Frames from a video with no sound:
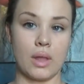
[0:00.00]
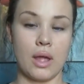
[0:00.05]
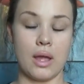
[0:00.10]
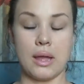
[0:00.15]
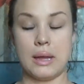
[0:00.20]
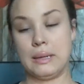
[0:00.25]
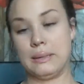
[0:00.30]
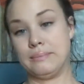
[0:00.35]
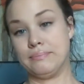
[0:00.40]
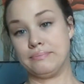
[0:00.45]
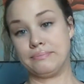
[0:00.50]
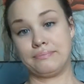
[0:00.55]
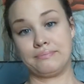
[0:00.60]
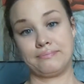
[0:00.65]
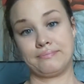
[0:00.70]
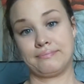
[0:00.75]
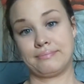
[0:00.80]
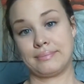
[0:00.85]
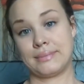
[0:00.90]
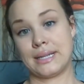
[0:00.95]

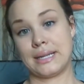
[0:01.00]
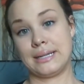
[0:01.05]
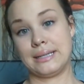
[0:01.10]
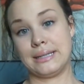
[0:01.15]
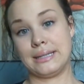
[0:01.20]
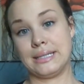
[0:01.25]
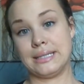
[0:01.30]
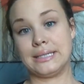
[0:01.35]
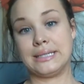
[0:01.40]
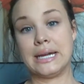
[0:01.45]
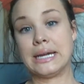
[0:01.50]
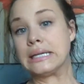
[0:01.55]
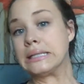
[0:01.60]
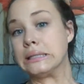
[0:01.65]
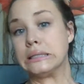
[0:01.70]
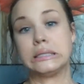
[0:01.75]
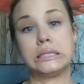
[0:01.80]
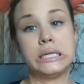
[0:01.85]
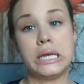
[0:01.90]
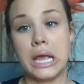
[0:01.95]
the
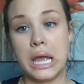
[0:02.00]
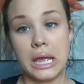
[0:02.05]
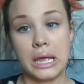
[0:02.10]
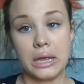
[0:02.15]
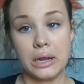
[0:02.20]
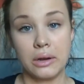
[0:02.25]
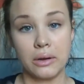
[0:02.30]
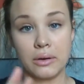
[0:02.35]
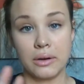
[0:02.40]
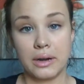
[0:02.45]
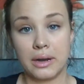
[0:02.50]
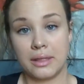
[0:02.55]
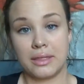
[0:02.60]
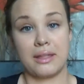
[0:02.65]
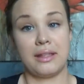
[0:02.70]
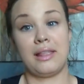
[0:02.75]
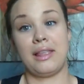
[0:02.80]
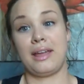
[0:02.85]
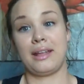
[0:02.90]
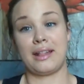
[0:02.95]
décolleté or
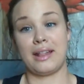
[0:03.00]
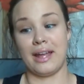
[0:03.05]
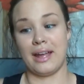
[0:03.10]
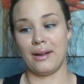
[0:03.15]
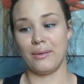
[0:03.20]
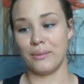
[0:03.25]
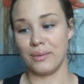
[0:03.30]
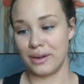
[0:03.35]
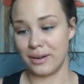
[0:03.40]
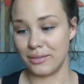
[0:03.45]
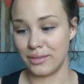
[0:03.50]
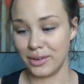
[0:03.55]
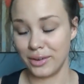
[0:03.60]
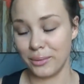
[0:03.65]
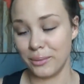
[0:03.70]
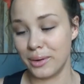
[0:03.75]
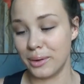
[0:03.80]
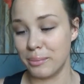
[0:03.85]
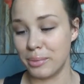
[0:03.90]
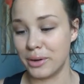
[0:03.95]
anything like that, whatever
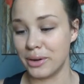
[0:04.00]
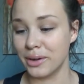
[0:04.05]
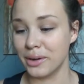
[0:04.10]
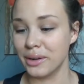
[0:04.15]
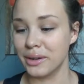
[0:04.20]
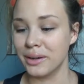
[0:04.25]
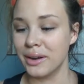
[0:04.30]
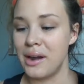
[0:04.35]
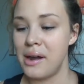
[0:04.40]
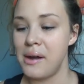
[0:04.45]
you want to put it on.